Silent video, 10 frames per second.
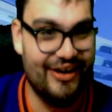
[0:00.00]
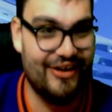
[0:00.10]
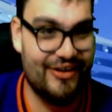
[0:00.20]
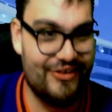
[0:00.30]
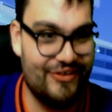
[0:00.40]

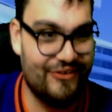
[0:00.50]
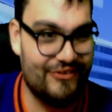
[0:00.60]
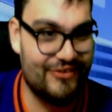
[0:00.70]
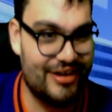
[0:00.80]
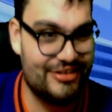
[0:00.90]
Our
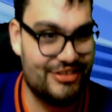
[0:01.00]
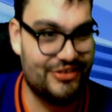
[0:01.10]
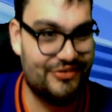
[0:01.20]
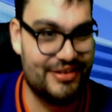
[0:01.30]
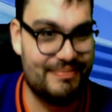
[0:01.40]
goal got
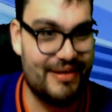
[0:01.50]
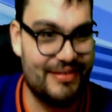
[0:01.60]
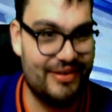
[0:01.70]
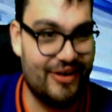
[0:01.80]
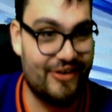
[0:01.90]
shouldered on
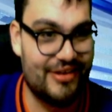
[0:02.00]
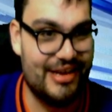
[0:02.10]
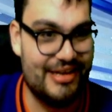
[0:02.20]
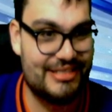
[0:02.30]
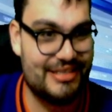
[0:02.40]
the
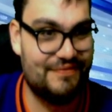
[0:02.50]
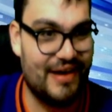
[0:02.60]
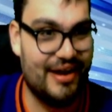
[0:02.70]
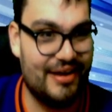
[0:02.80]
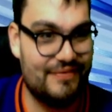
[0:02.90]
Hurricanes in
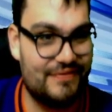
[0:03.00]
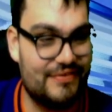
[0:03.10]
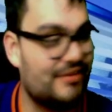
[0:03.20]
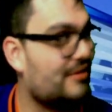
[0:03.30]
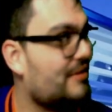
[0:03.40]
five.
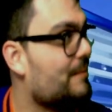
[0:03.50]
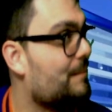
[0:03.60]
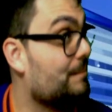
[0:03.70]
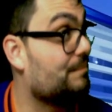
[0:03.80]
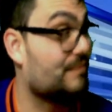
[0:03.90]

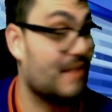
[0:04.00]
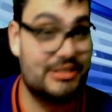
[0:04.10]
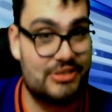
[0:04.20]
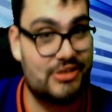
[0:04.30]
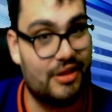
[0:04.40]
That's
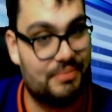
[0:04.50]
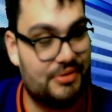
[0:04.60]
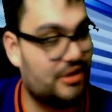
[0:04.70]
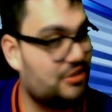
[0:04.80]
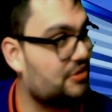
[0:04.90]
a solid
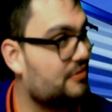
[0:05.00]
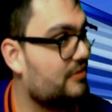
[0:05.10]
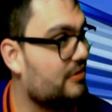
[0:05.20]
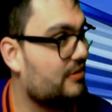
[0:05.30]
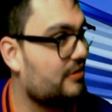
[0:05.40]
prediction.
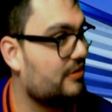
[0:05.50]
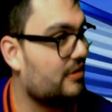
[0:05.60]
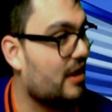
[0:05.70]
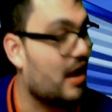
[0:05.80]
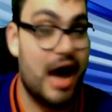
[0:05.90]

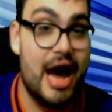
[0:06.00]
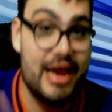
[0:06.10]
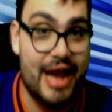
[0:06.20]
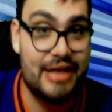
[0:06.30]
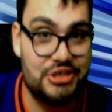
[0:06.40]
I
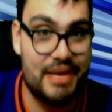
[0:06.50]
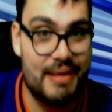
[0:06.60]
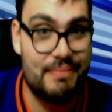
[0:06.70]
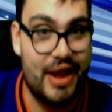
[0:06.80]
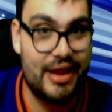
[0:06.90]
actually, in
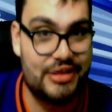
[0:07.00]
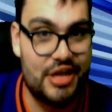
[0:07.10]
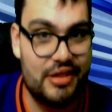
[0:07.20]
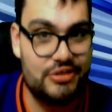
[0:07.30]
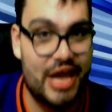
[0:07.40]
my bracket
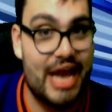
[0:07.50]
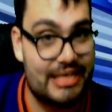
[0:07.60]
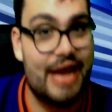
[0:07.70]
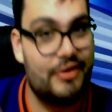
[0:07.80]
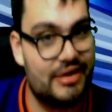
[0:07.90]
challenge, I
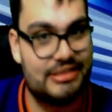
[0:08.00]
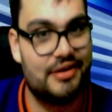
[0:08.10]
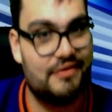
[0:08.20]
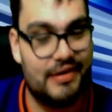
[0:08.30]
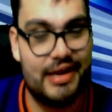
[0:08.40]
know I said
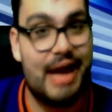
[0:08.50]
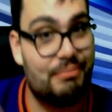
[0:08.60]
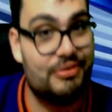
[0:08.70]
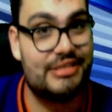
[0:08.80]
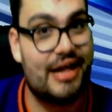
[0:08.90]
already, I
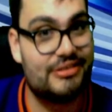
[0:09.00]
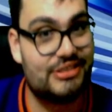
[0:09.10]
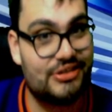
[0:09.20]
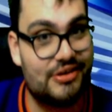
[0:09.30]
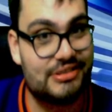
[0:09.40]
put Dallas
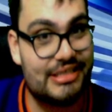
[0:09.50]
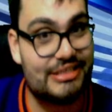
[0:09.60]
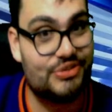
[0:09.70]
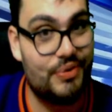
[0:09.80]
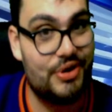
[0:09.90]
Stars as
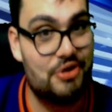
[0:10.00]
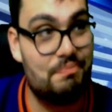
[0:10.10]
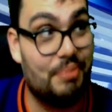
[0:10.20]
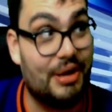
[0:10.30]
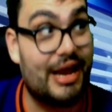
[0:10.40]
the winner,
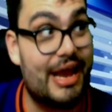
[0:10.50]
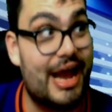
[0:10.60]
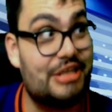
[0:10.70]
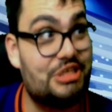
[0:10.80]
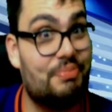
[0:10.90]
but I
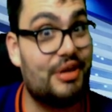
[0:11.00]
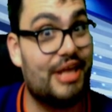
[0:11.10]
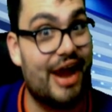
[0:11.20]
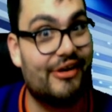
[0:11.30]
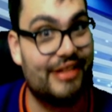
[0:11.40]
actually put
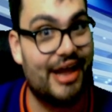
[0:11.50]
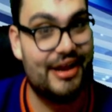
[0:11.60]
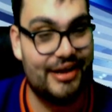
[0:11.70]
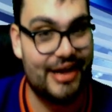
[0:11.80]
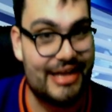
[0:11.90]

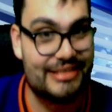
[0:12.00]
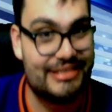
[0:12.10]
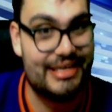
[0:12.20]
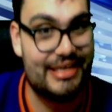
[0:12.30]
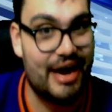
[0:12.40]
Carolina as
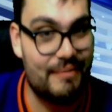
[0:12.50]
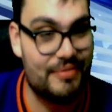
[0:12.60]
the